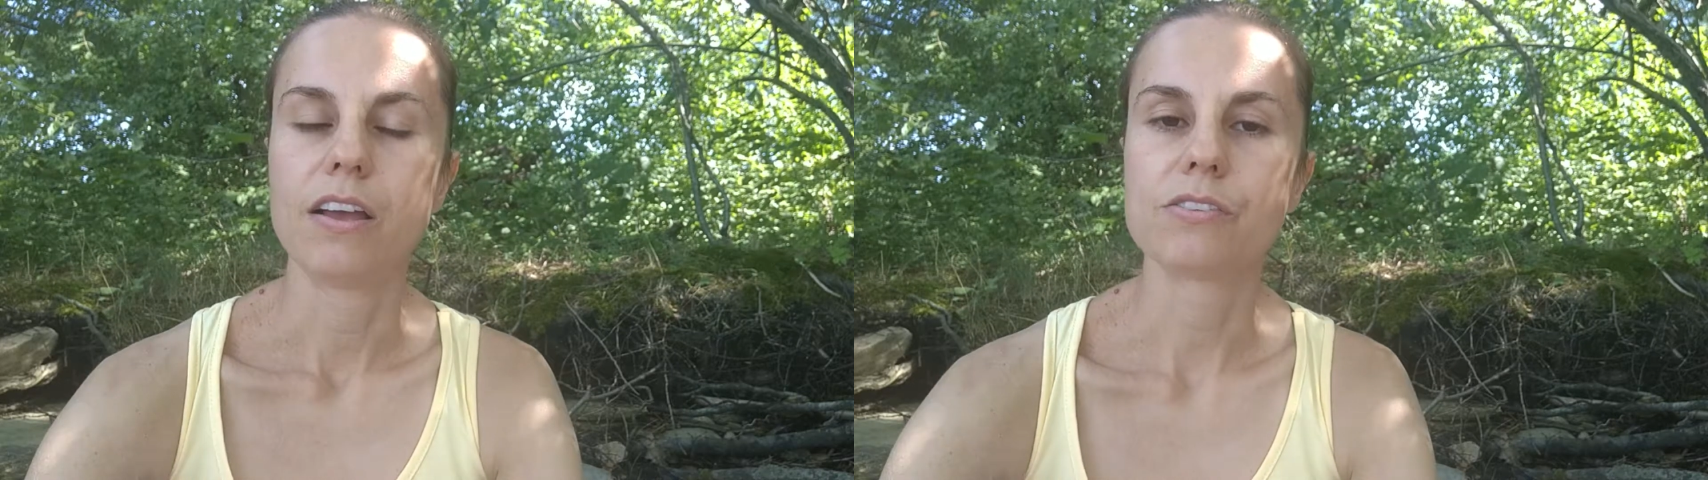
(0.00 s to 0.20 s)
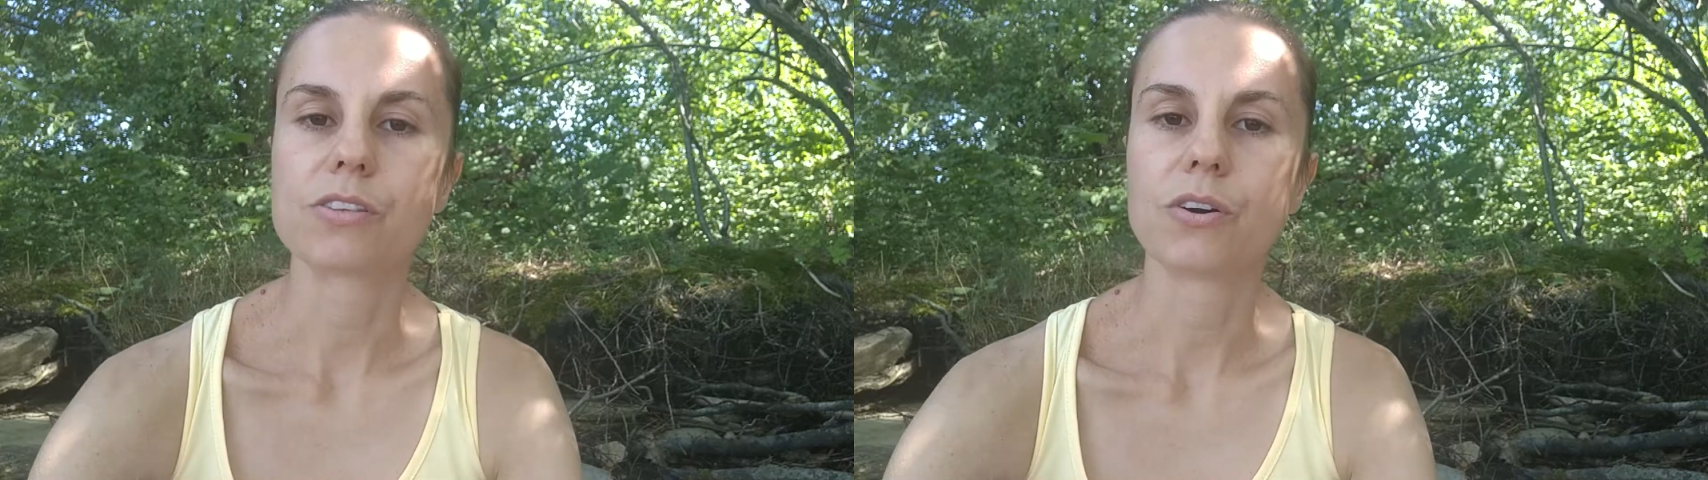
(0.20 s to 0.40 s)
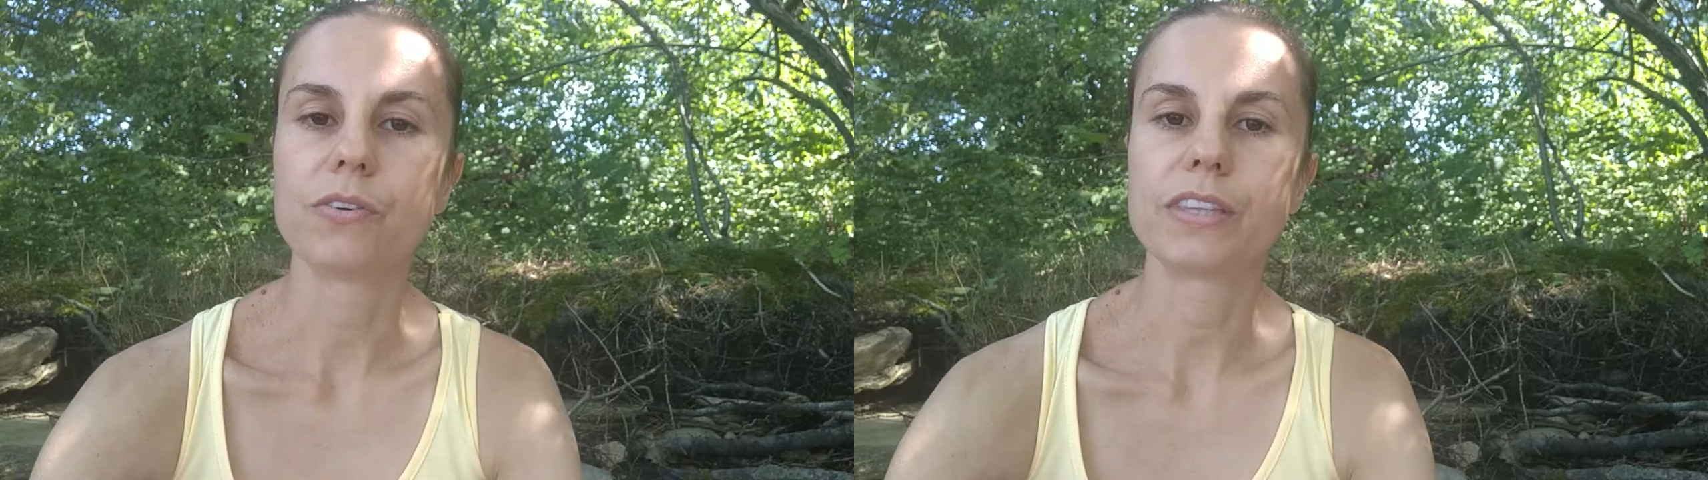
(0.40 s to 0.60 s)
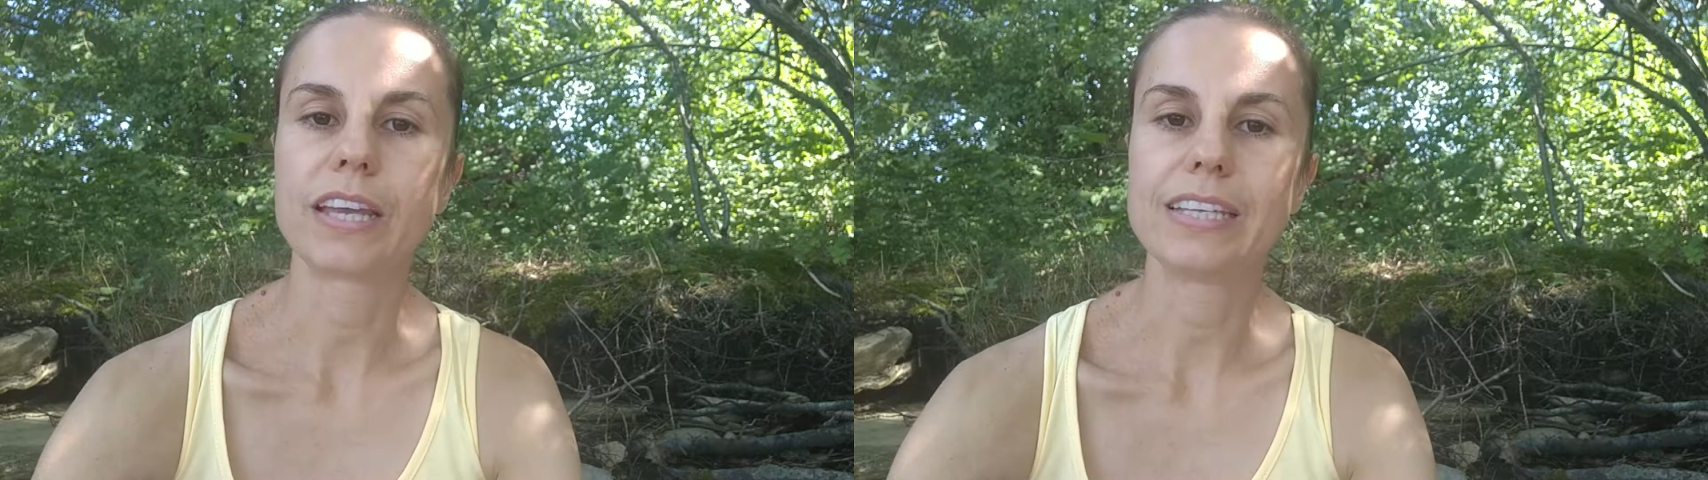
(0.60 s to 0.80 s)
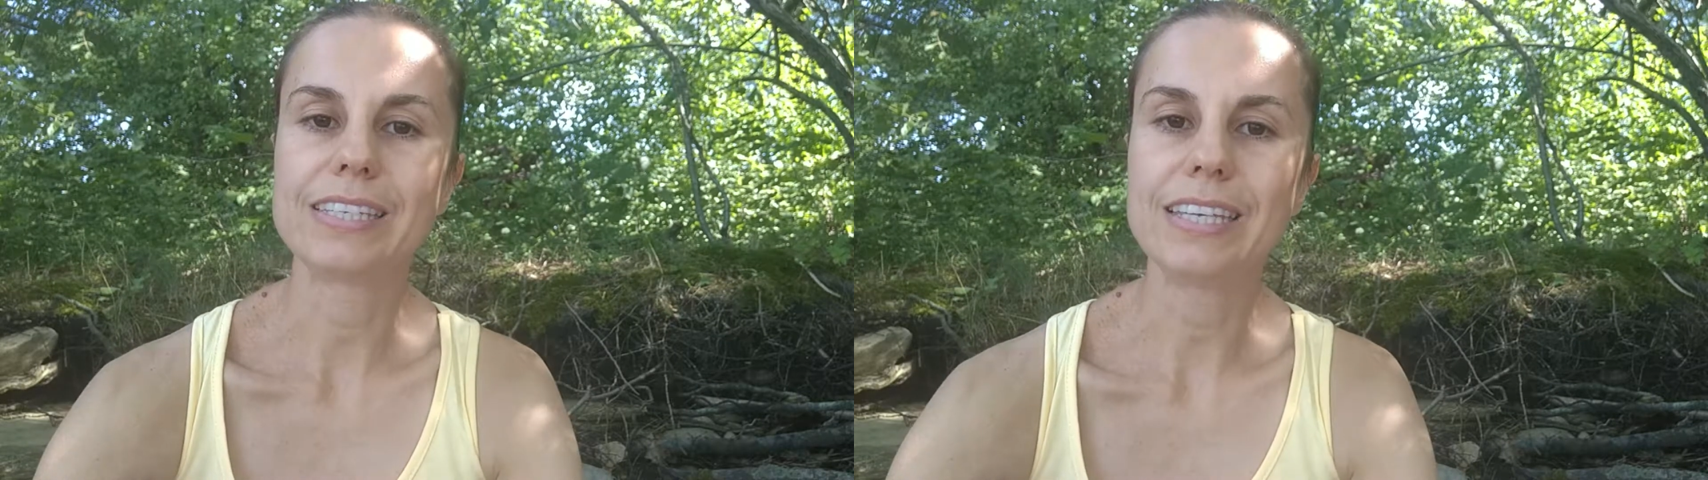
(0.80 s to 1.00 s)
So the
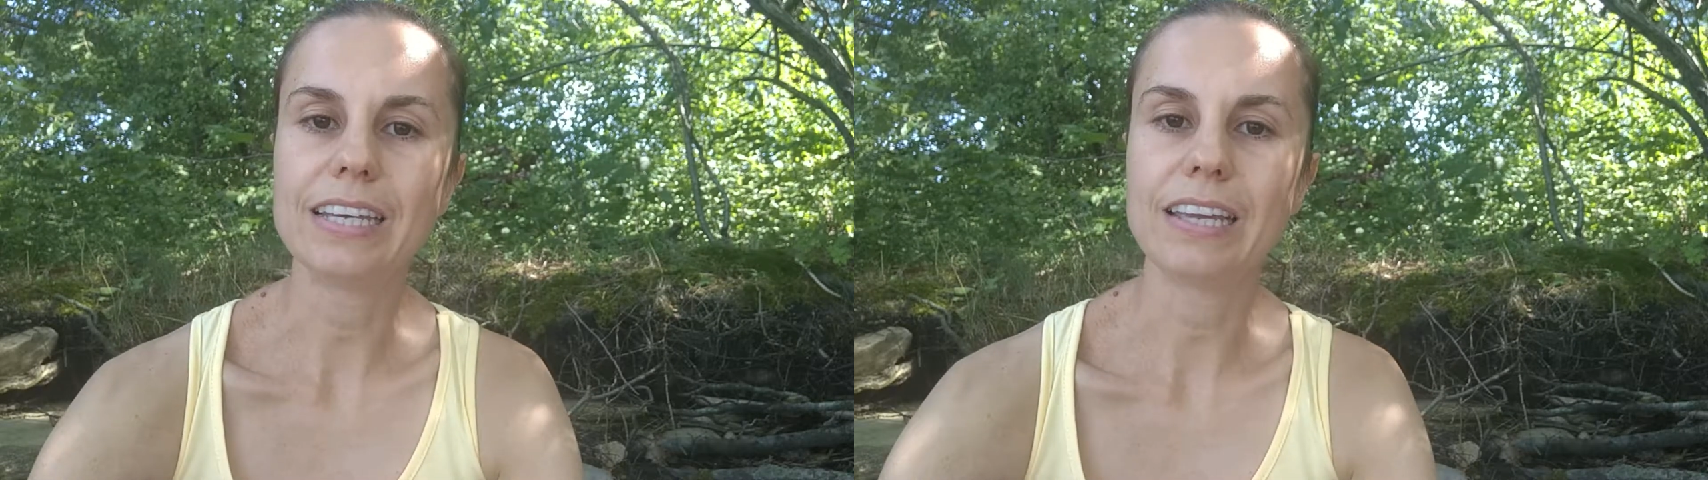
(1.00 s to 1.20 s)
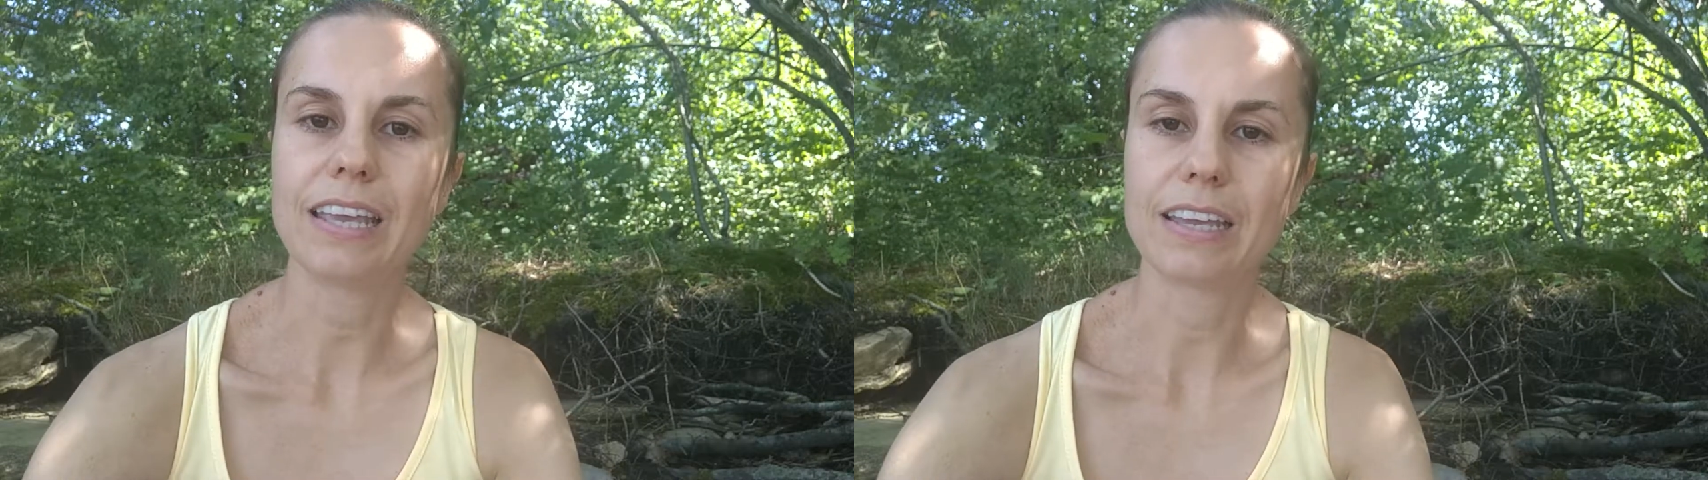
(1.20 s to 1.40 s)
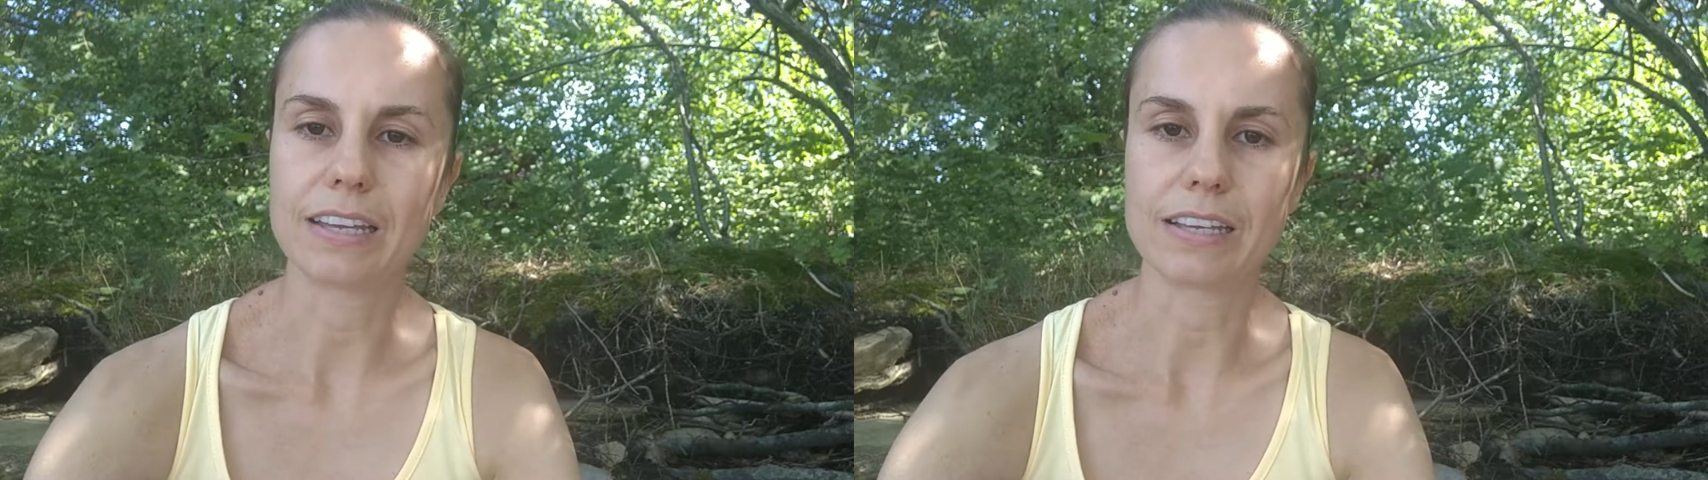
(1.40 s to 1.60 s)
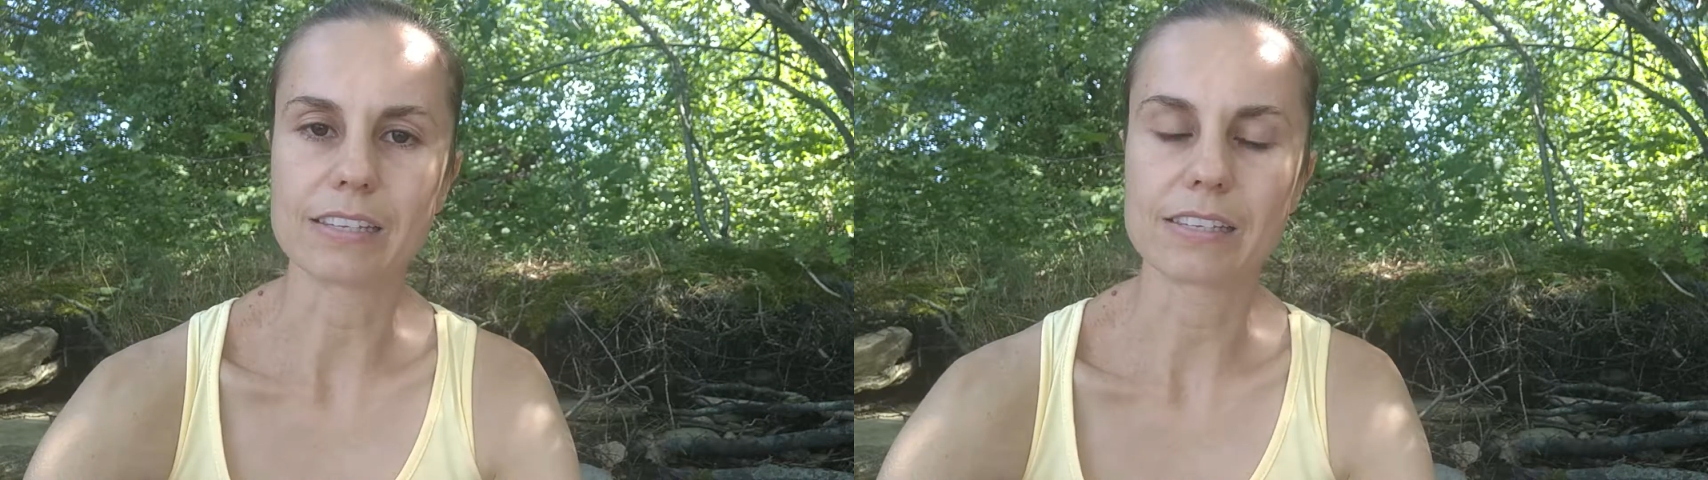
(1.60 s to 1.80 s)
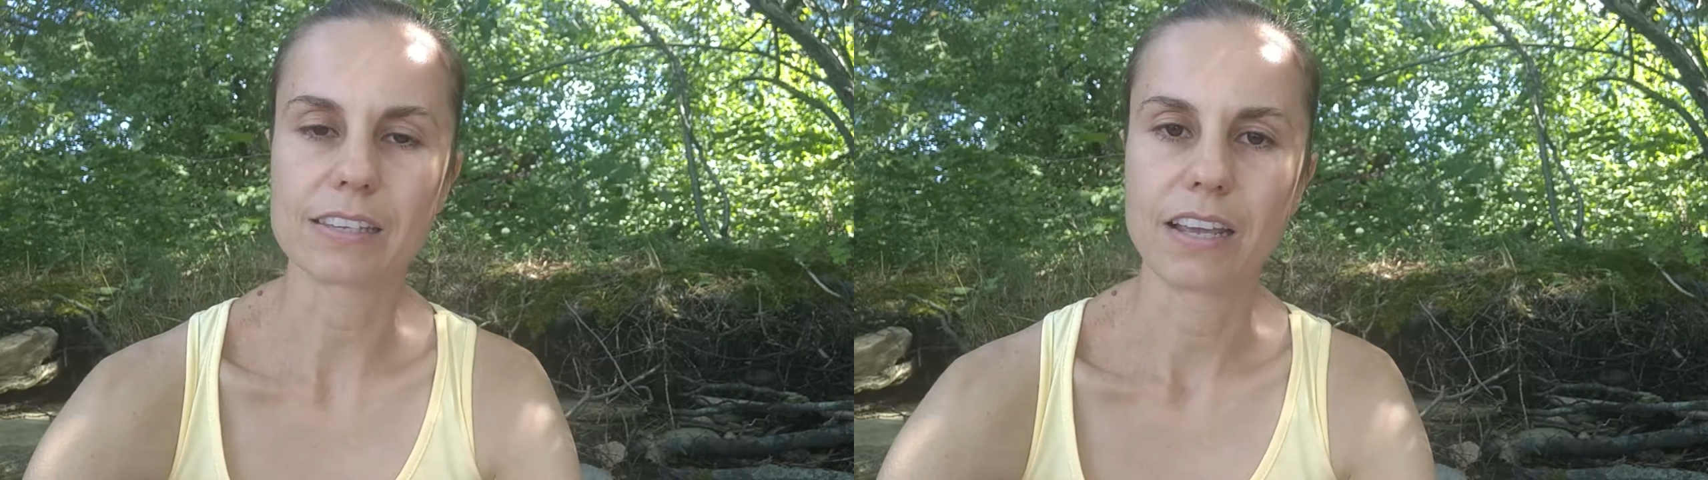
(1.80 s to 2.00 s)
idea
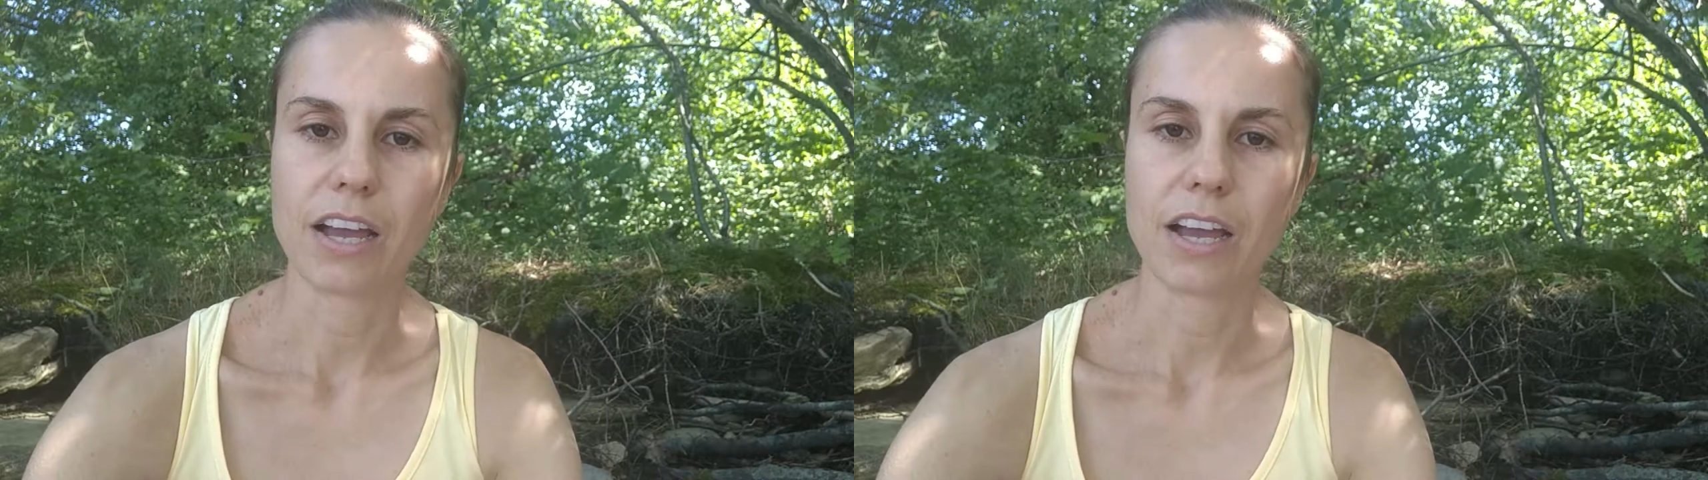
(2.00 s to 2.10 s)
is